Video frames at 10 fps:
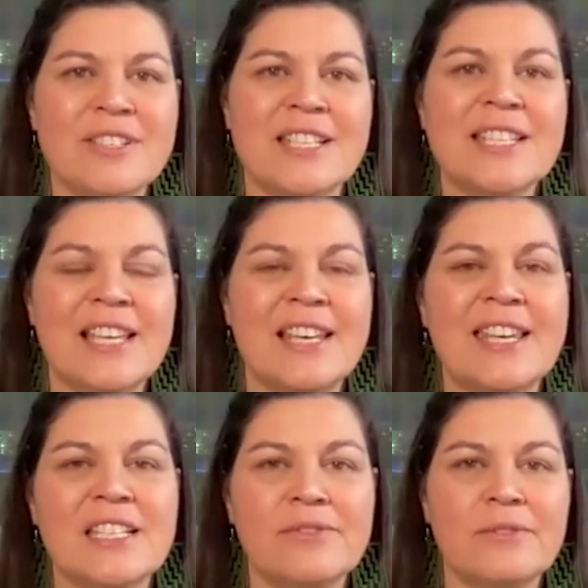This
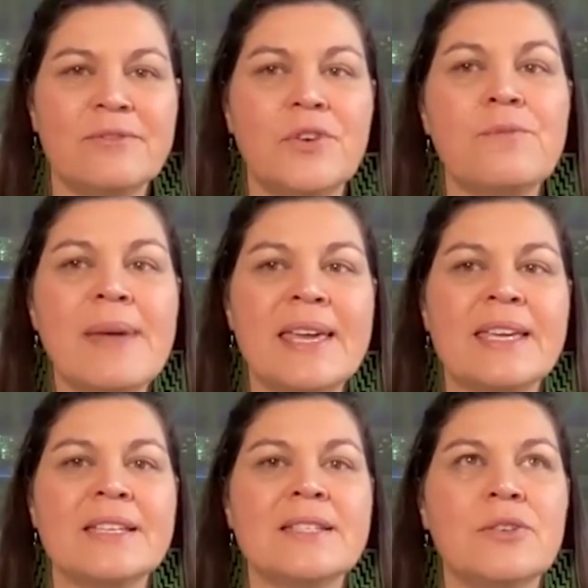collective of
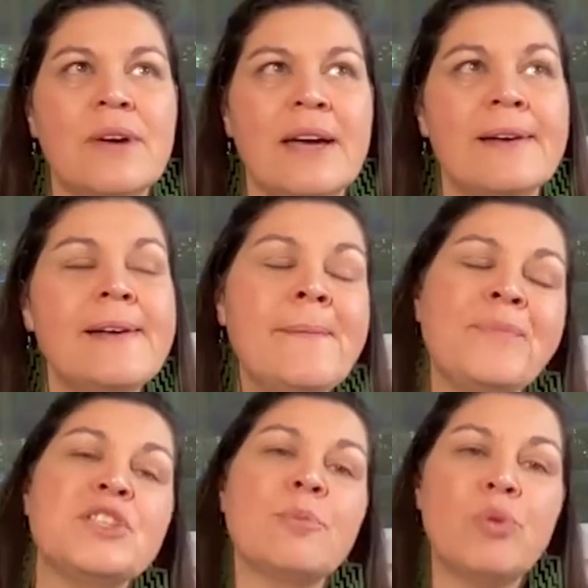filmmakers who are
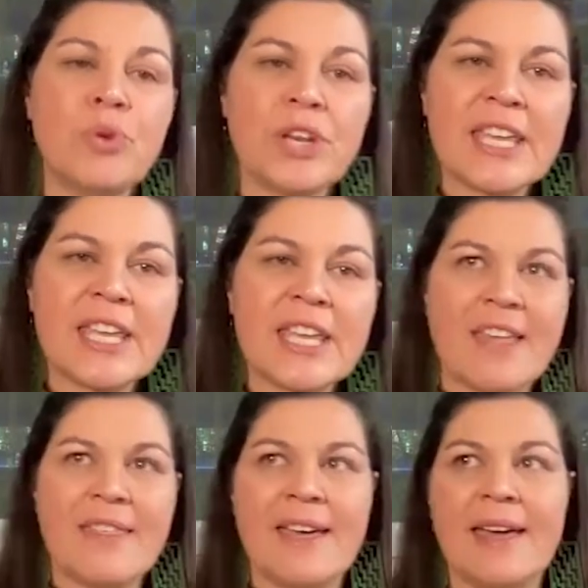supporting each
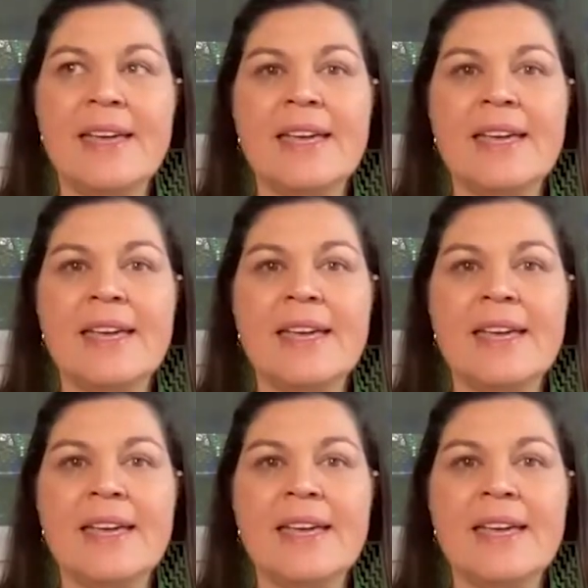other